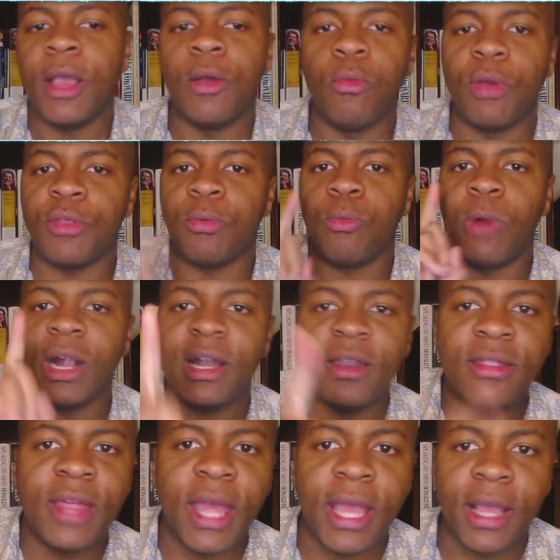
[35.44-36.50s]
with one
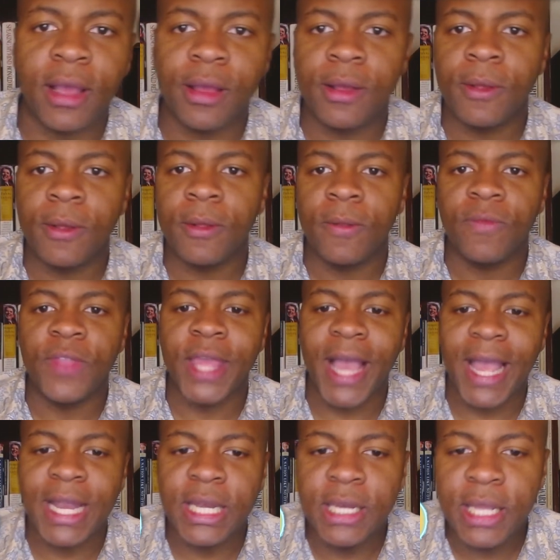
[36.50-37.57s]
thing the
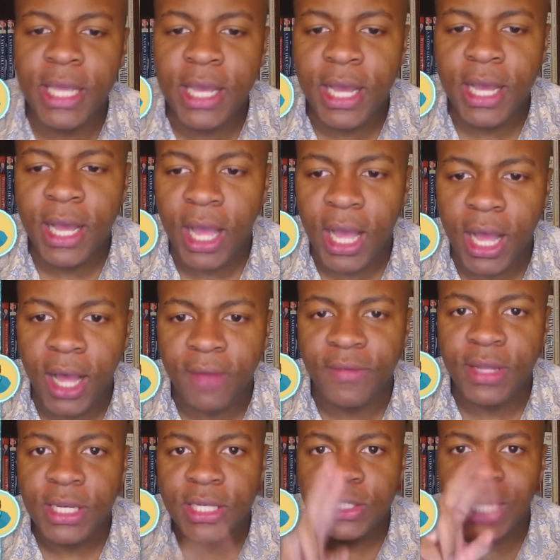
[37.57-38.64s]
idea of
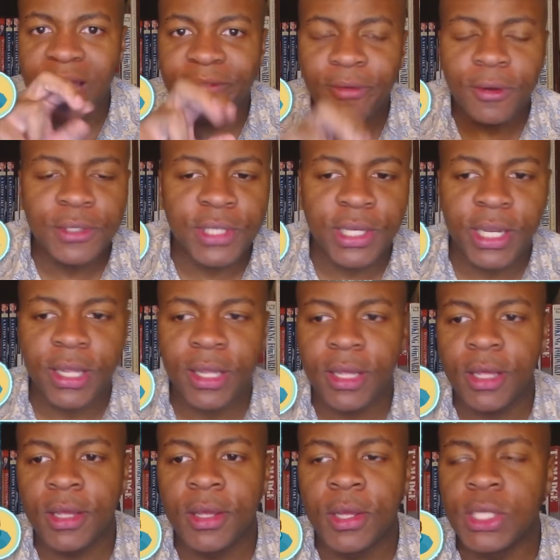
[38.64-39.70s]
diversity.
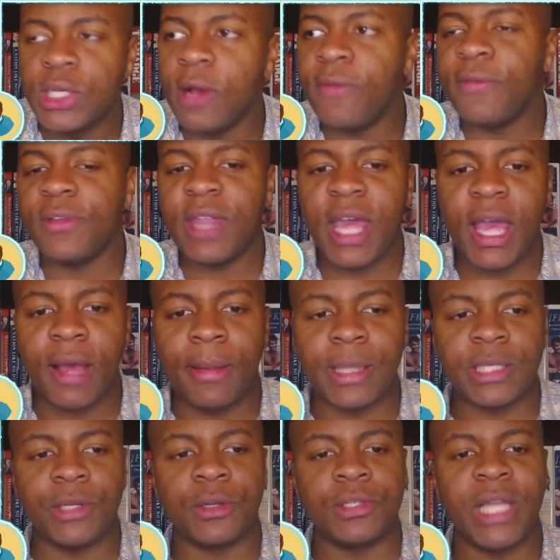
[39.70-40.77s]
So for them, let's
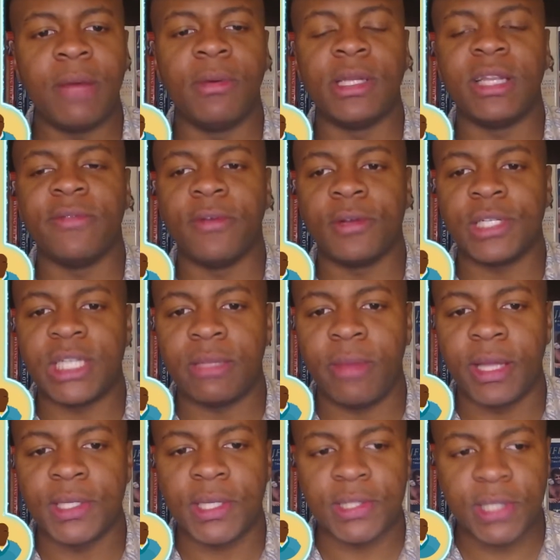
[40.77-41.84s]
understand what diversity
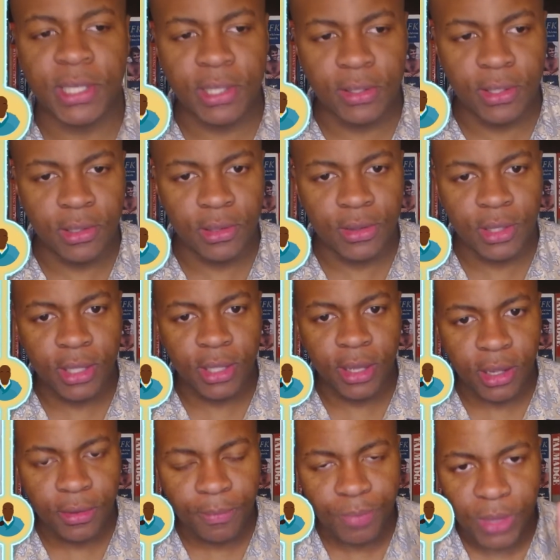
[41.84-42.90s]
means, because the
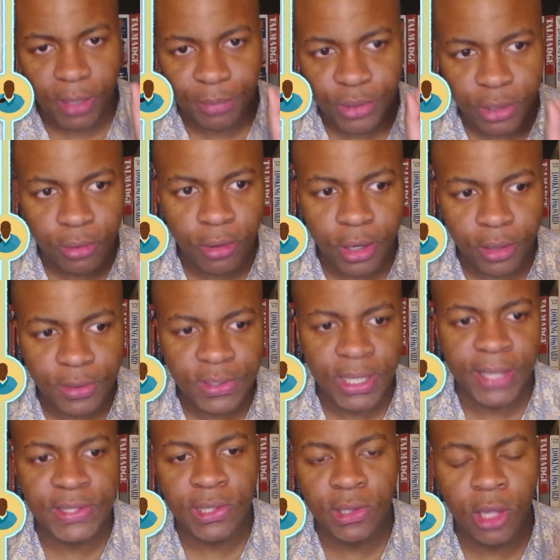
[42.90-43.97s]
the Politico article
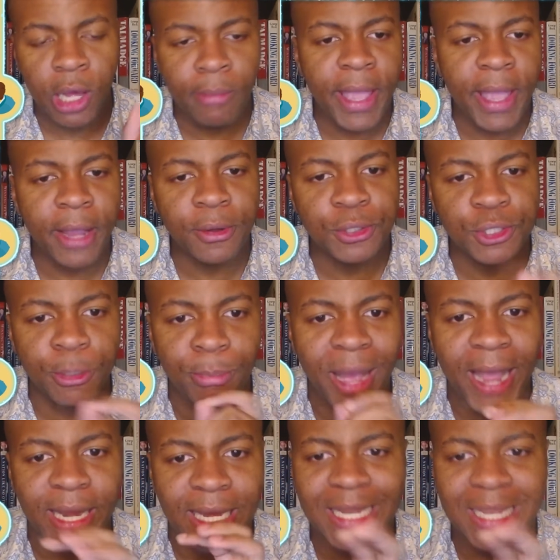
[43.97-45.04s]
says lawmakers to
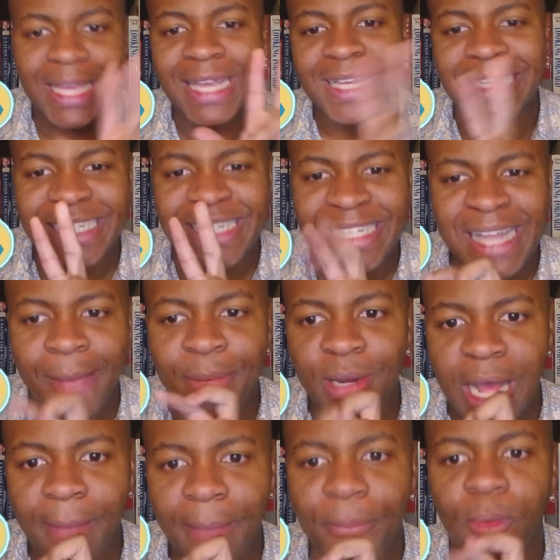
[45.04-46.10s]
Biden step it
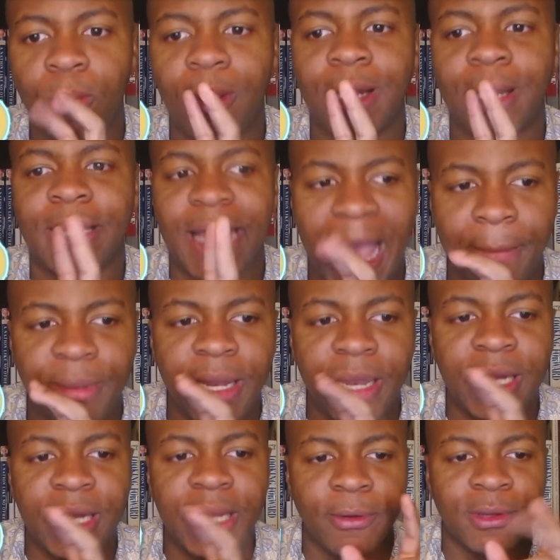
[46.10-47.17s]
up on cabinet
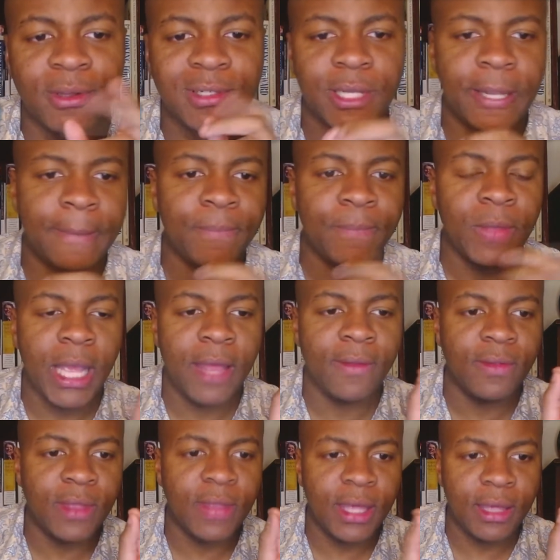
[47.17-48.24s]
diversity,
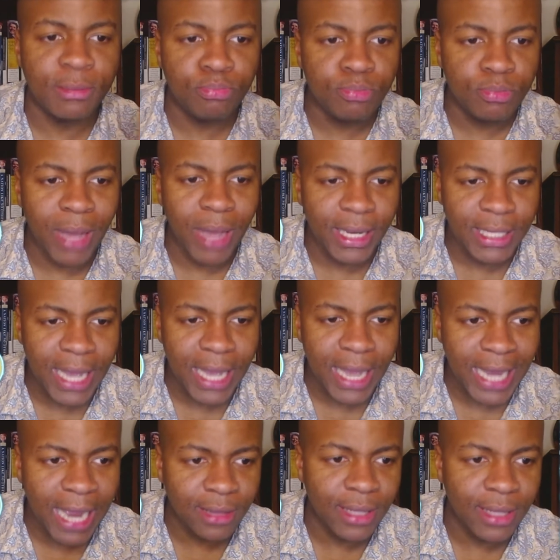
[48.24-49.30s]
and the
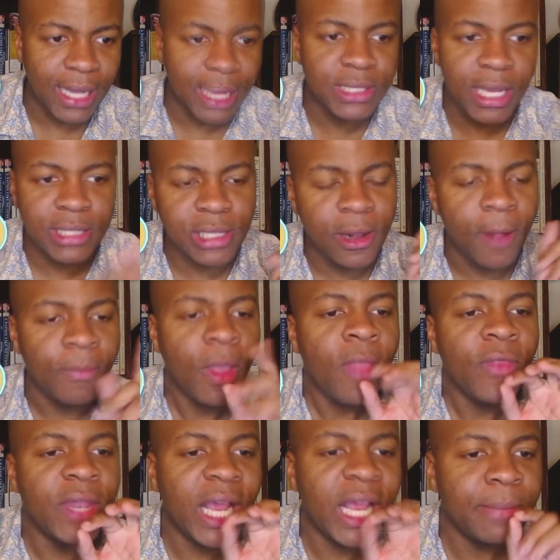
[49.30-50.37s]
tagline says
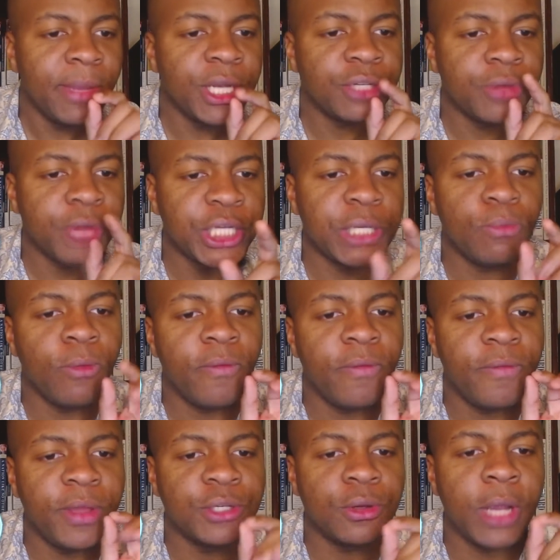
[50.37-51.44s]
the next administration will
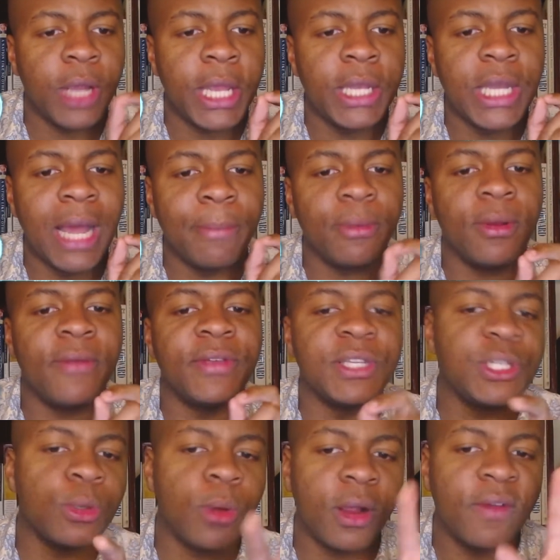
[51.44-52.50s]
feature a number of
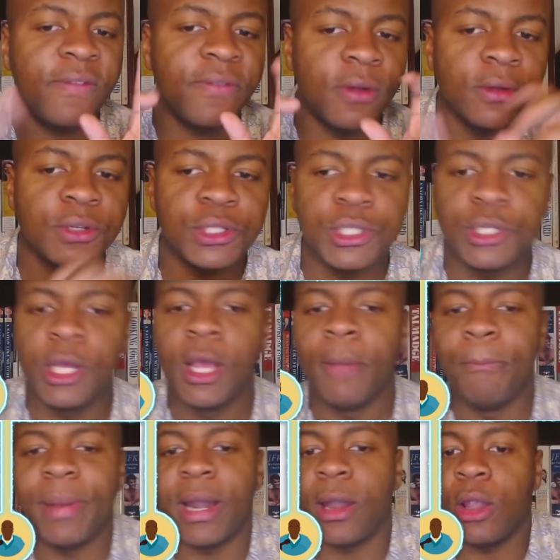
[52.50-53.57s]
historic firsts,
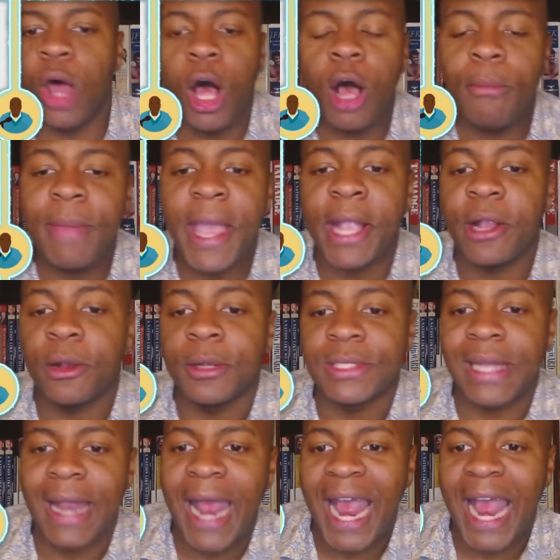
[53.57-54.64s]
but lawmakers
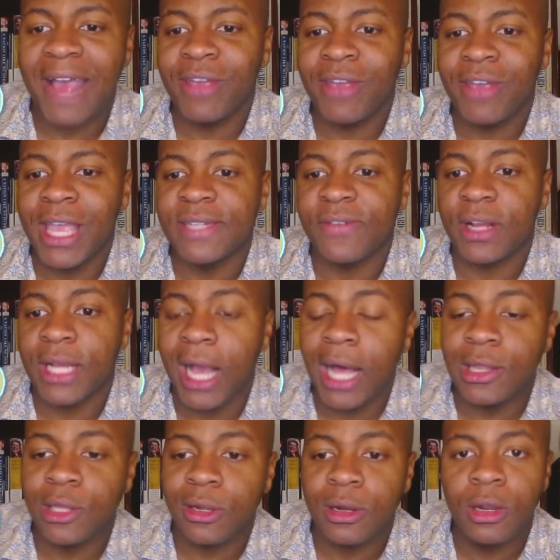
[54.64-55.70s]
and advocates of
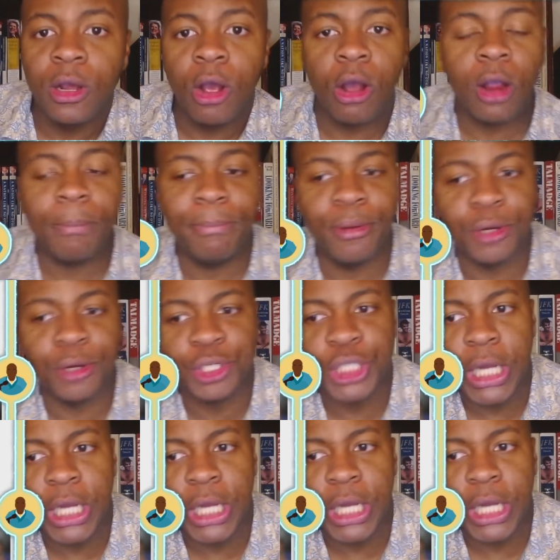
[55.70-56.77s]
color are
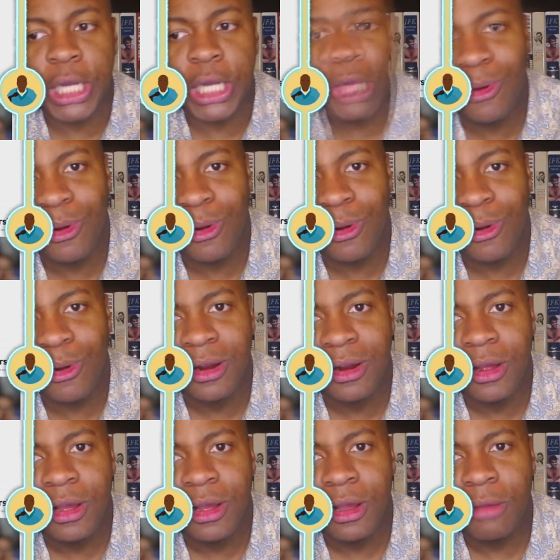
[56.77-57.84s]
pushing for more.
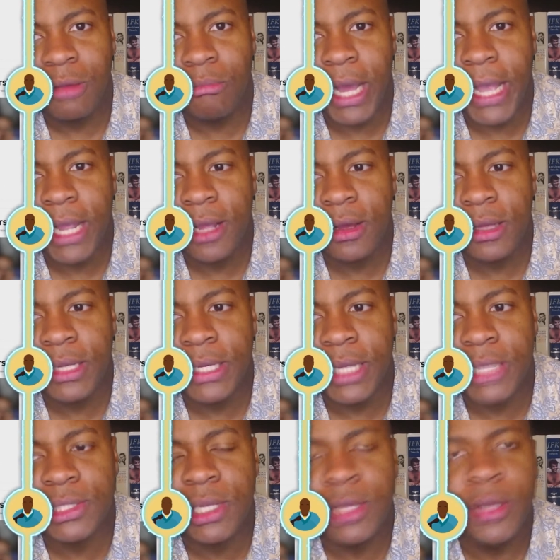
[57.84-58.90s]
My
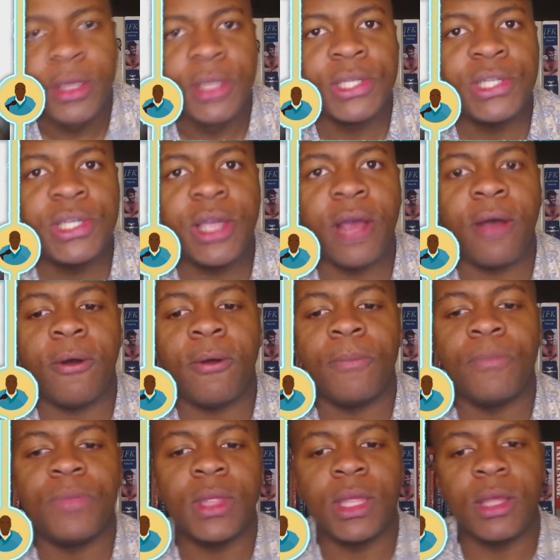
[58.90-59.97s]
goodness. So
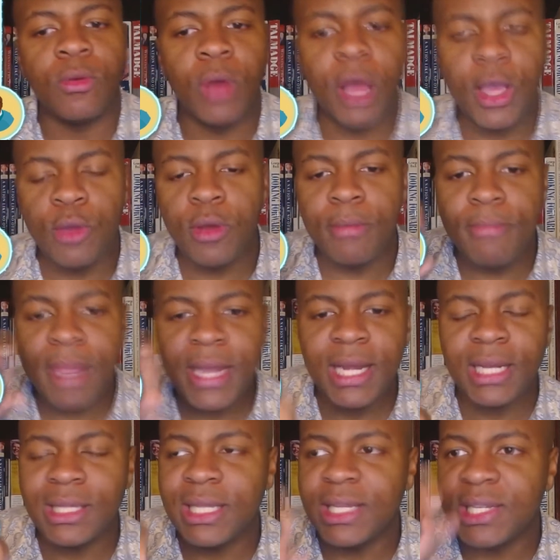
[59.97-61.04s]
you
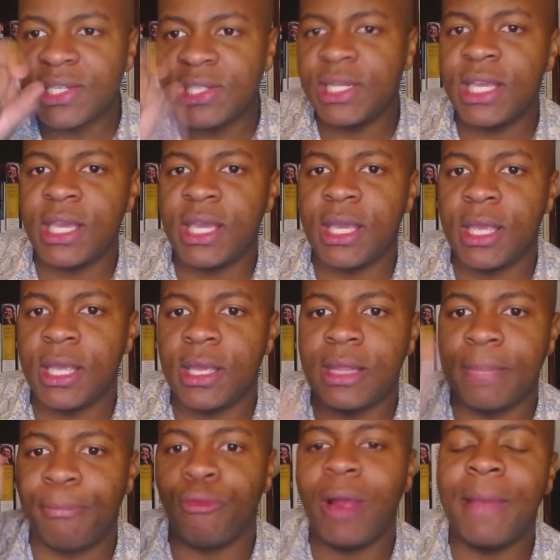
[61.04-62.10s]
immediately see the
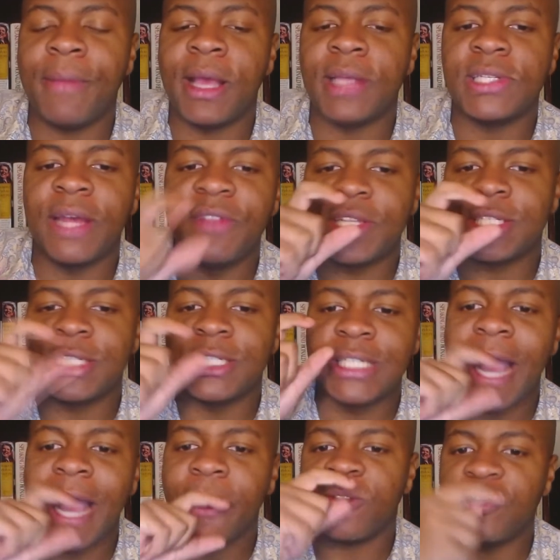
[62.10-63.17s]
premise of this
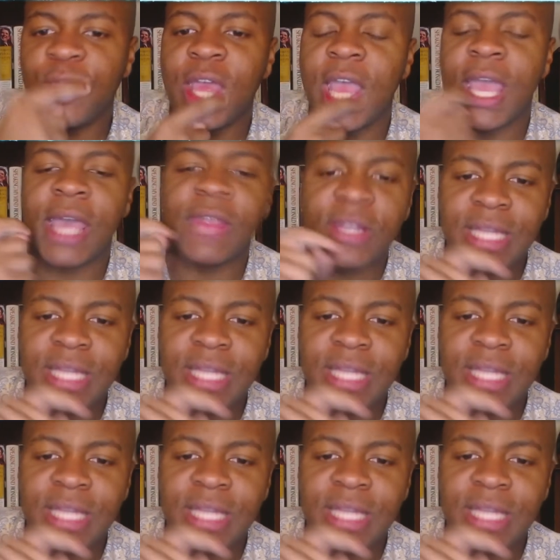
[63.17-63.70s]
entire thing in the